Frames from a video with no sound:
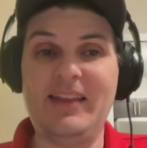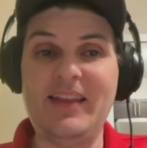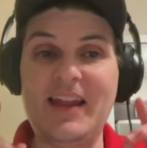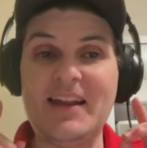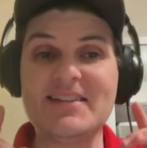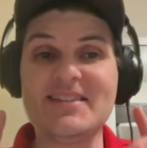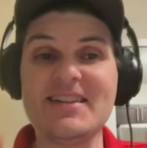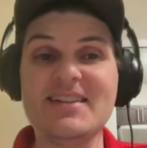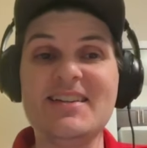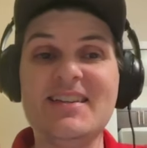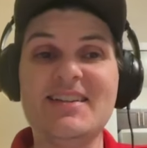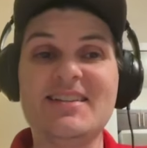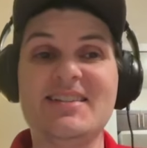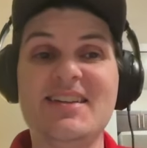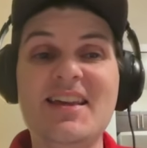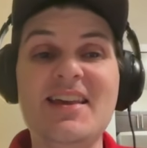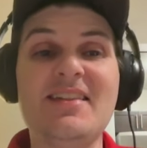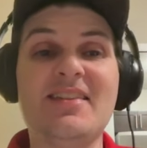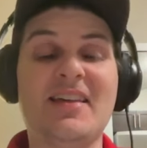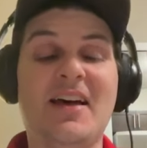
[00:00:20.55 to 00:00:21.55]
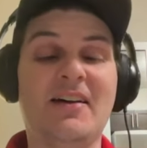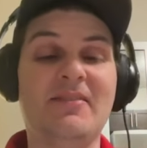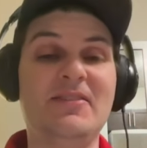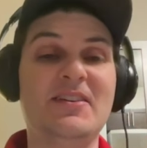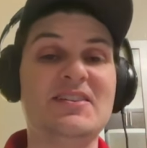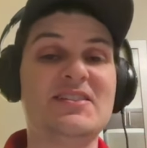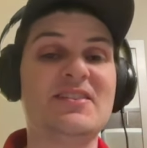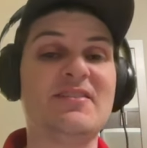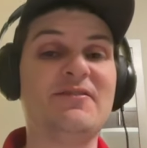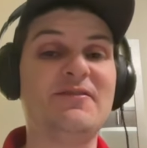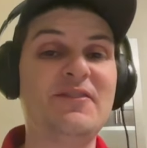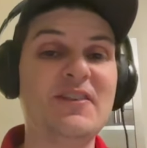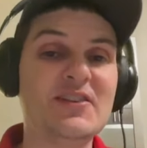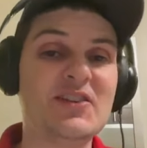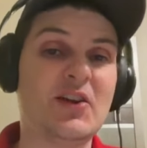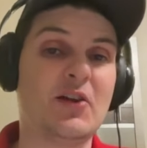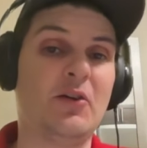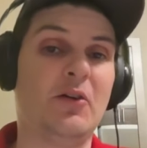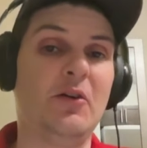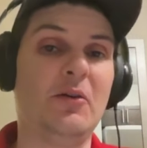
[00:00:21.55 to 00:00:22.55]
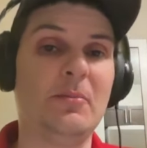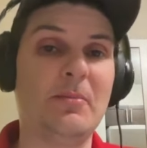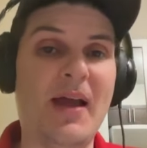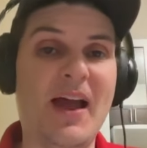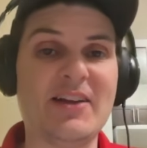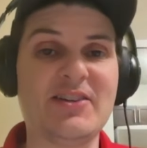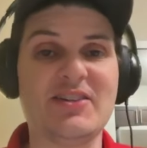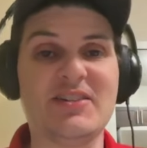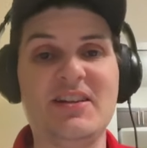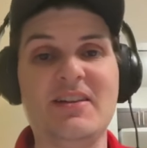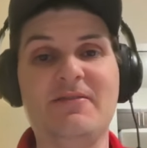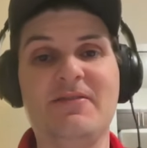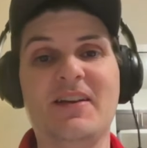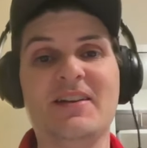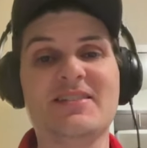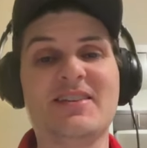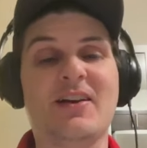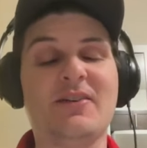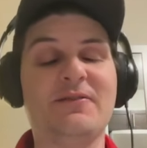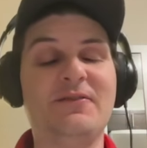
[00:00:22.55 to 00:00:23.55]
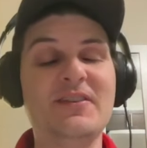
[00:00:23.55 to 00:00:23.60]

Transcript: and that is into the teeth of this physical Magic defense.